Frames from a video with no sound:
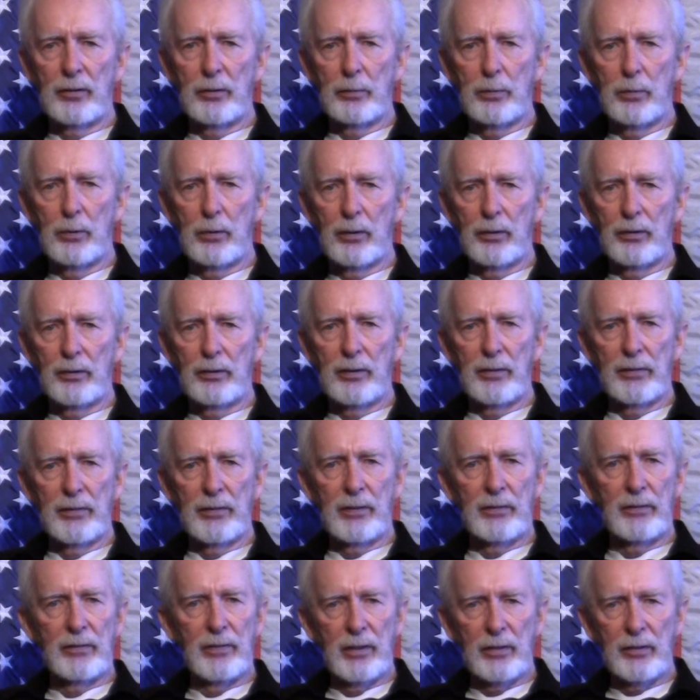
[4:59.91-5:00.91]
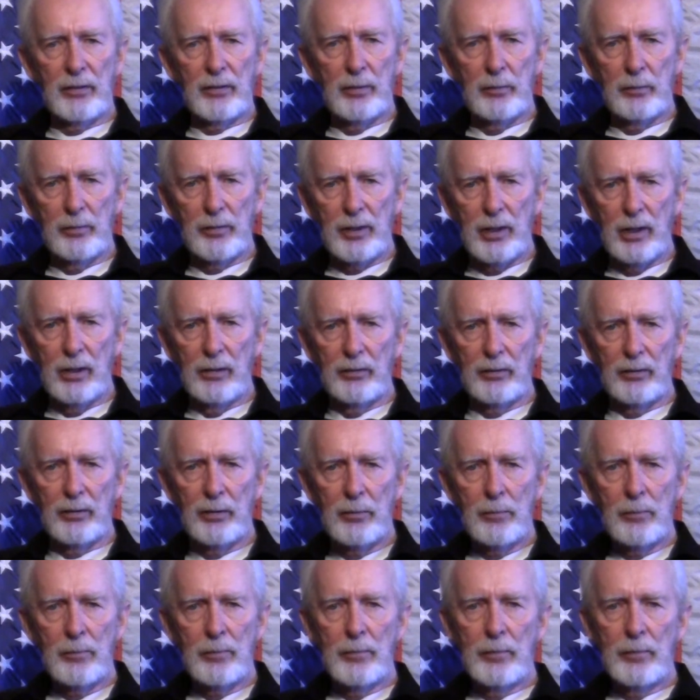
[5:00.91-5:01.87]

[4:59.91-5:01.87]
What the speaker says: supporters have convinced themselves.